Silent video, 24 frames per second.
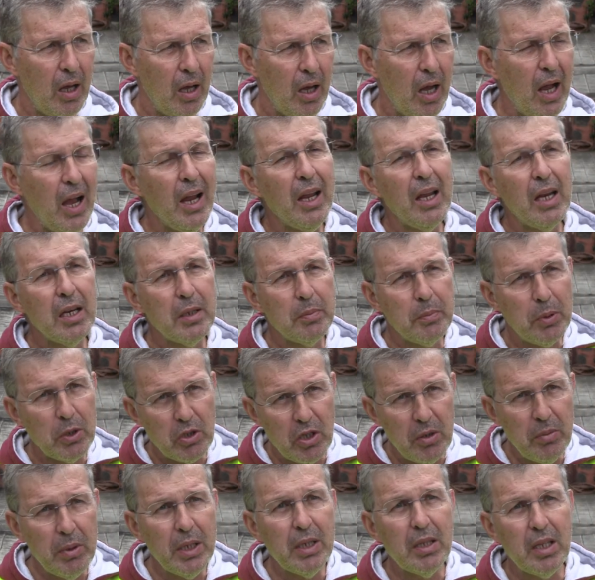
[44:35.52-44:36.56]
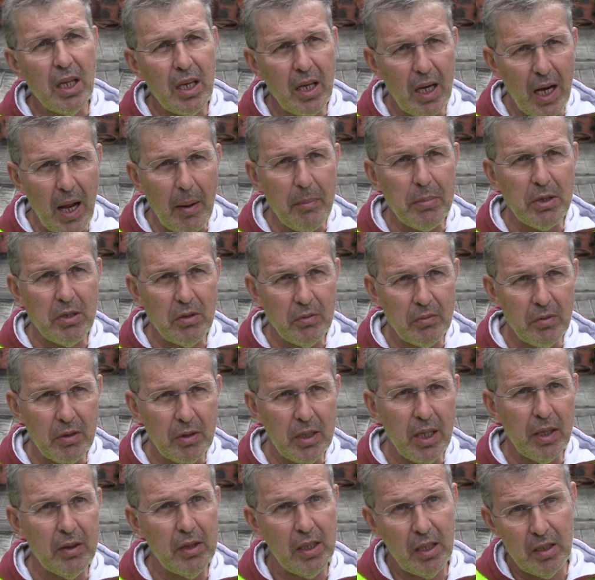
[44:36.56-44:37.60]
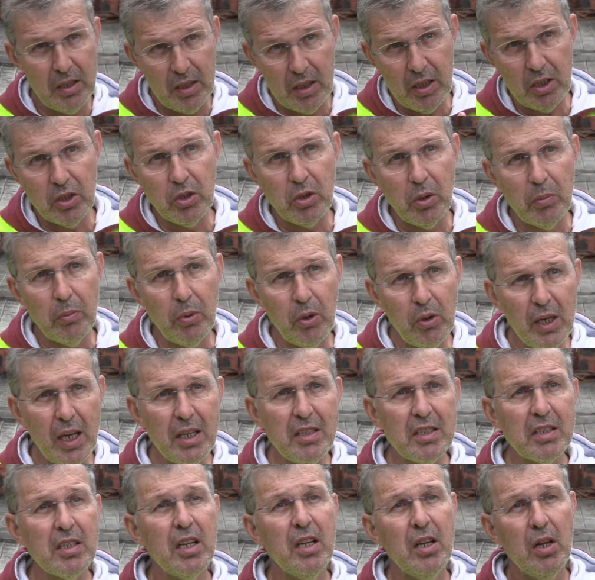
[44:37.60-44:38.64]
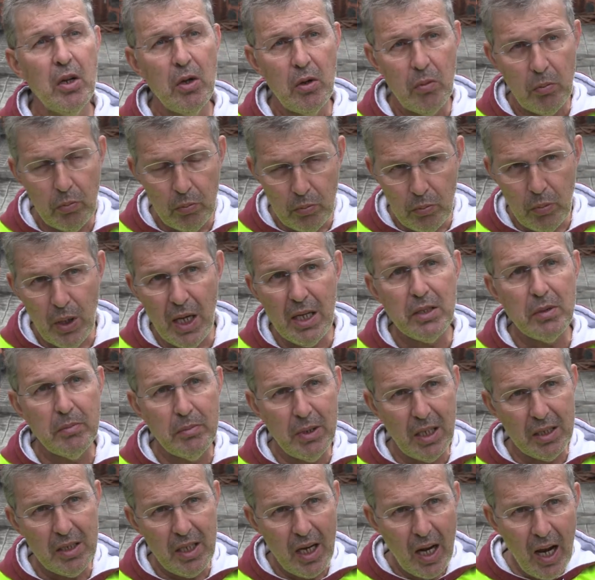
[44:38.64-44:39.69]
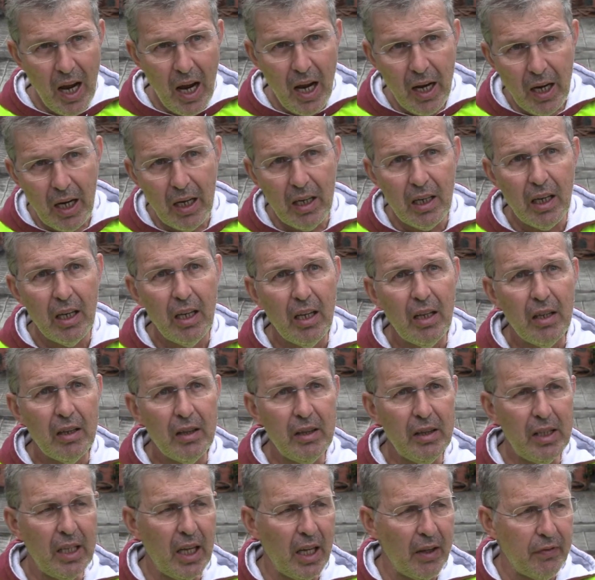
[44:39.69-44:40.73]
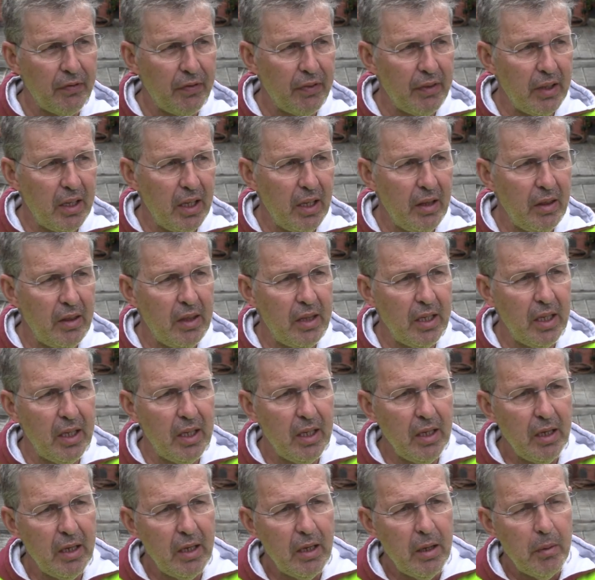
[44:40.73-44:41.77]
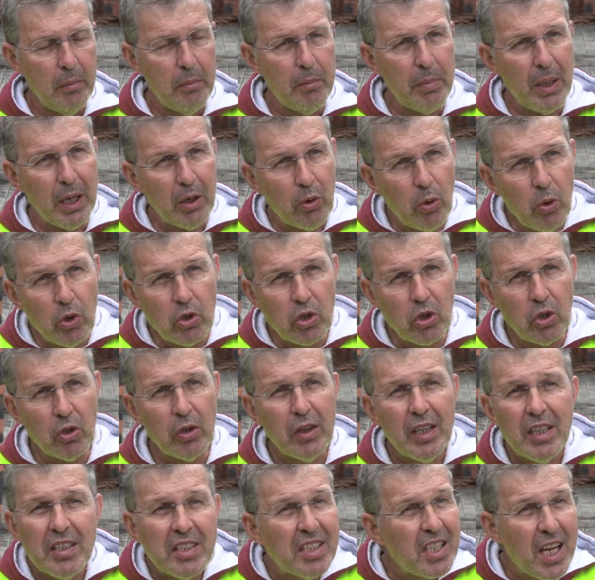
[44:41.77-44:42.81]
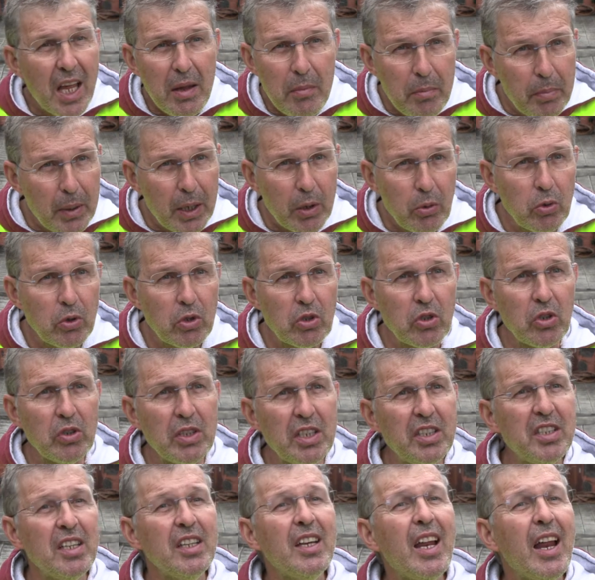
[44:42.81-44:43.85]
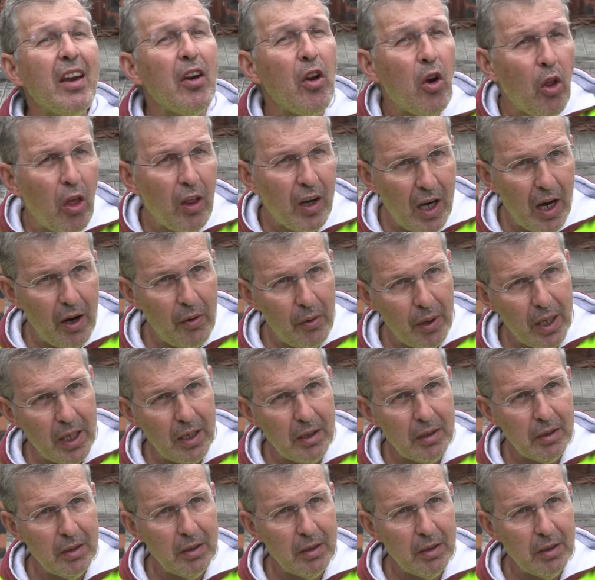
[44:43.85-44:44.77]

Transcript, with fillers: Higher explosivity eruption, that the Stromboli is much, much higher than if the precursor, the same precursor is in another area.